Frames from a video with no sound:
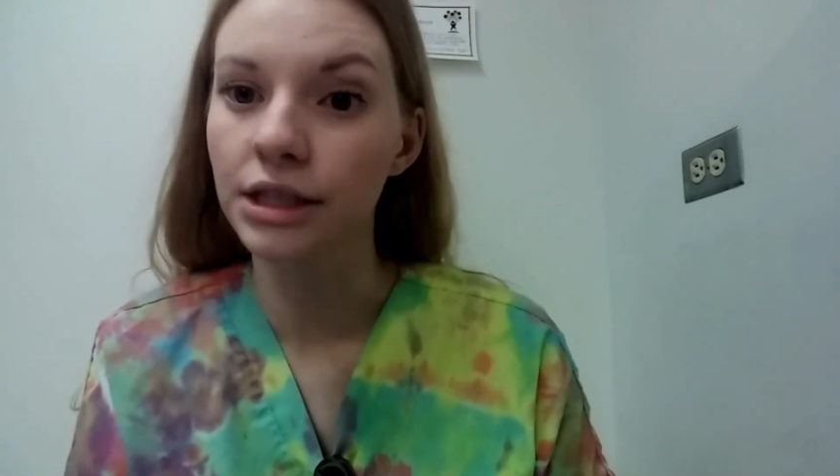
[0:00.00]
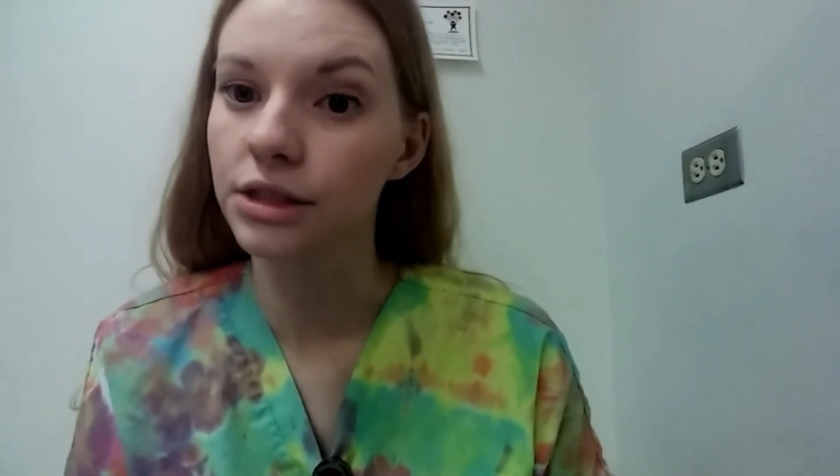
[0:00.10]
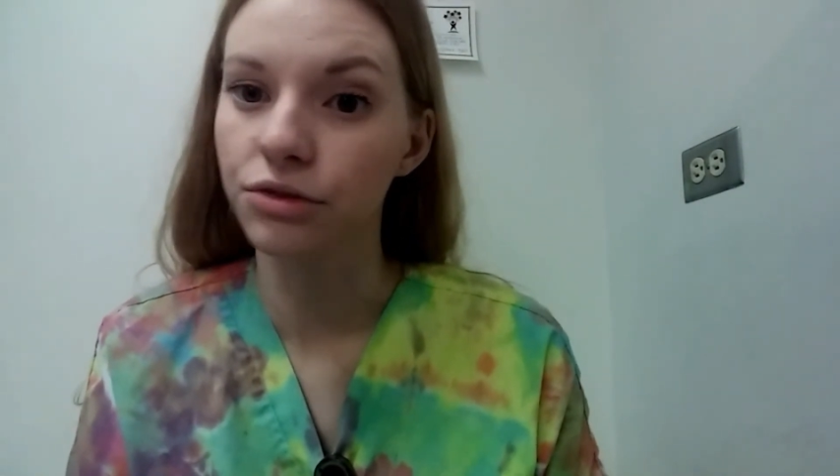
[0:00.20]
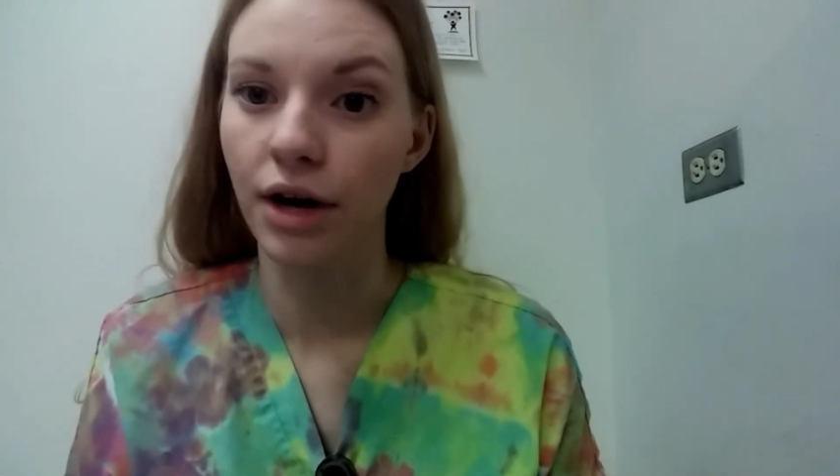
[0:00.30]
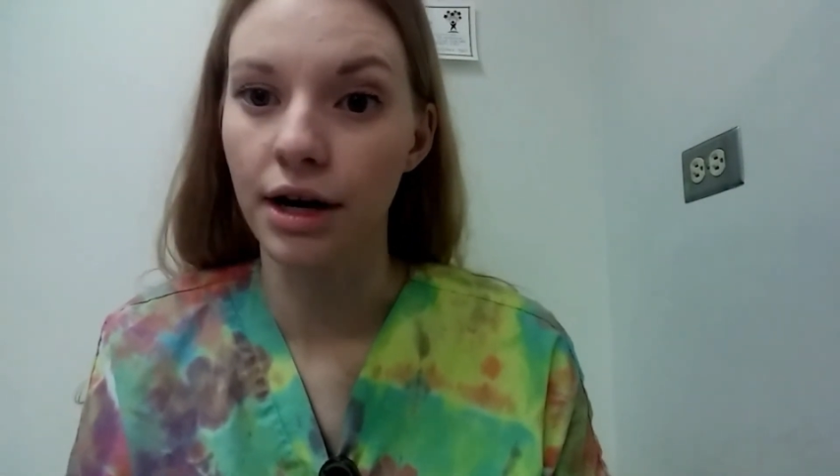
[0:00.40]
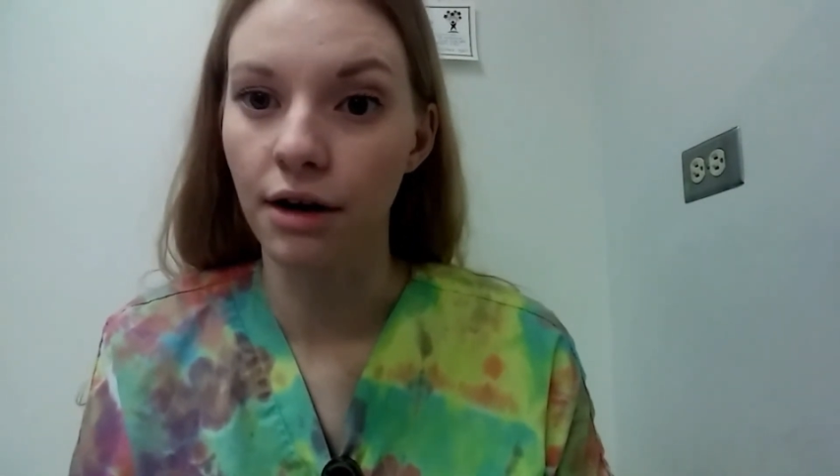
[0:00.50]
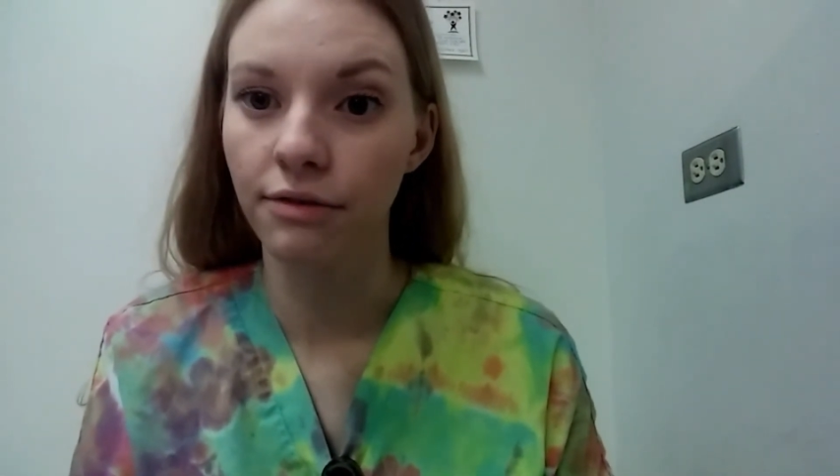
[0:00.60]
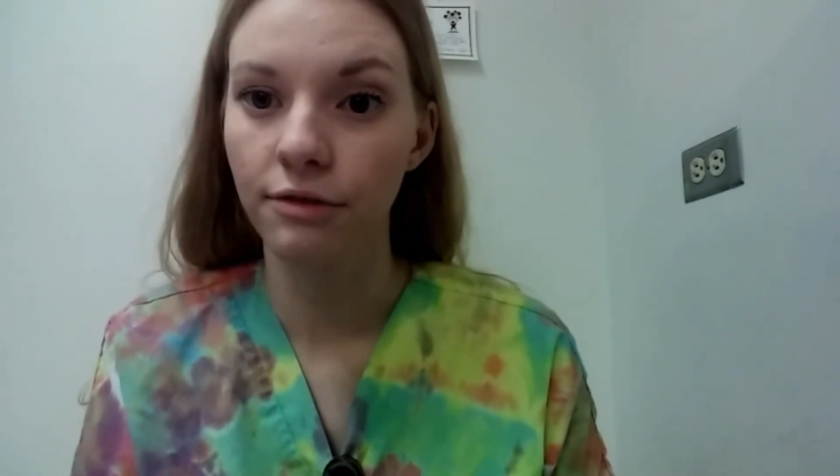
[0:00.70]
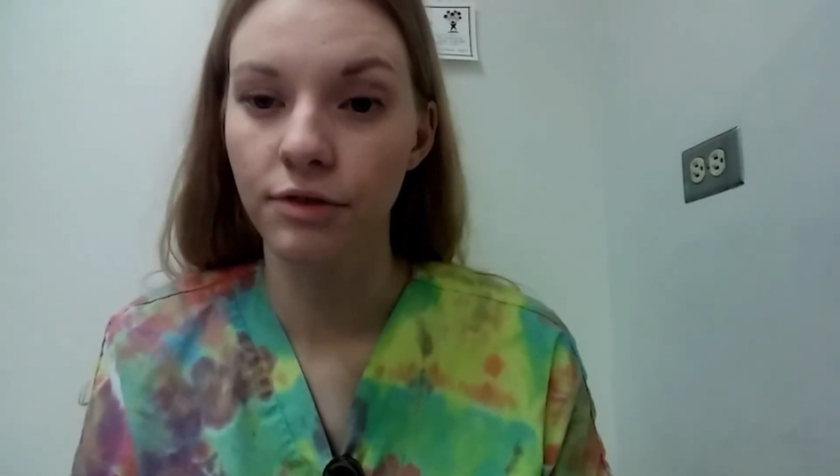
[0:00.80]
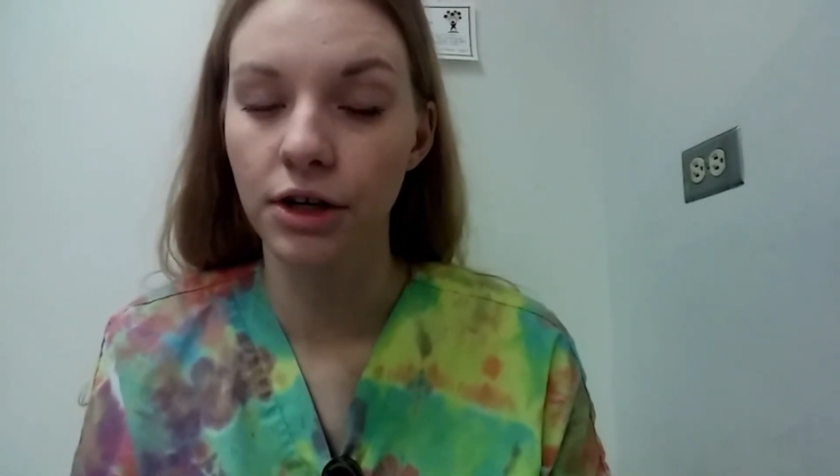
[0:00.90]
It's ran
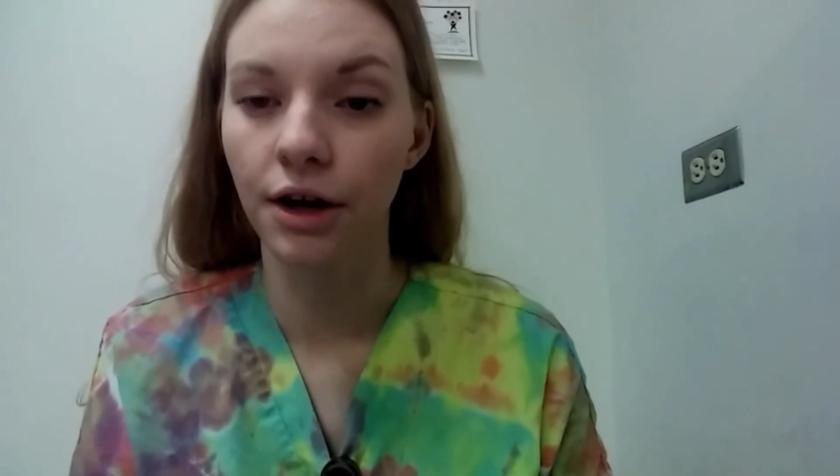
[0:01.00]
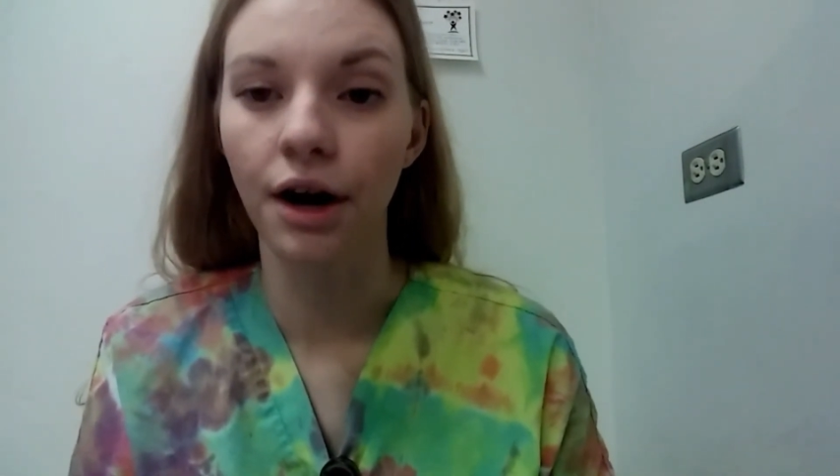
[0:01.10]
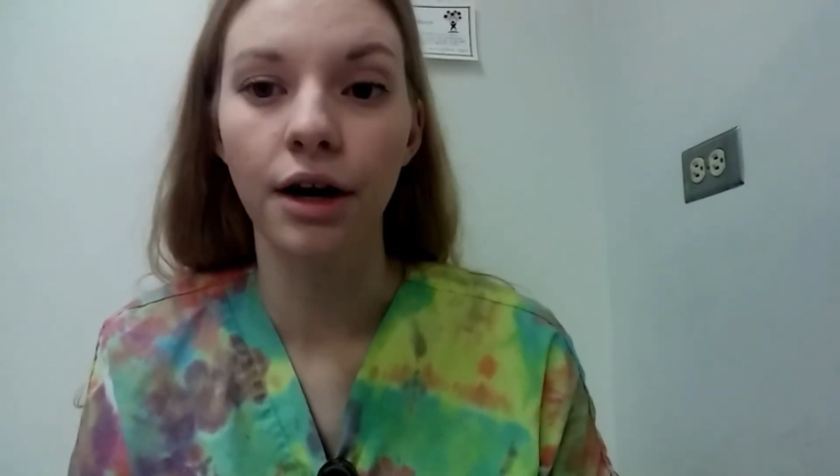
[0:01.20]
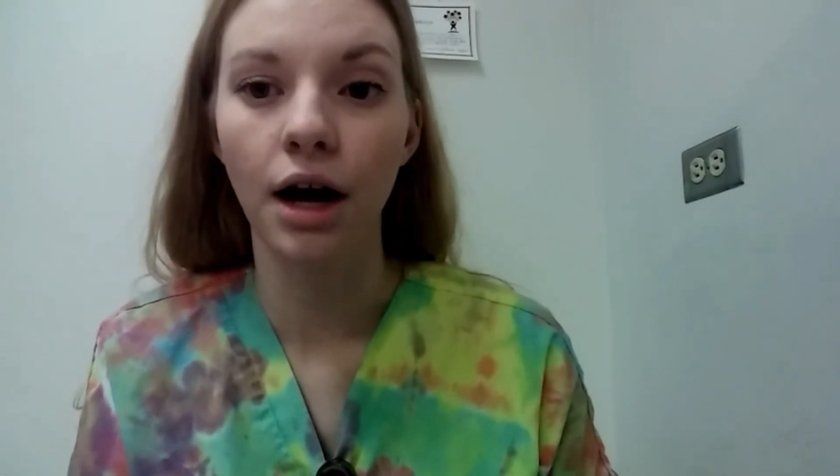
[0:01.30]
off of urine.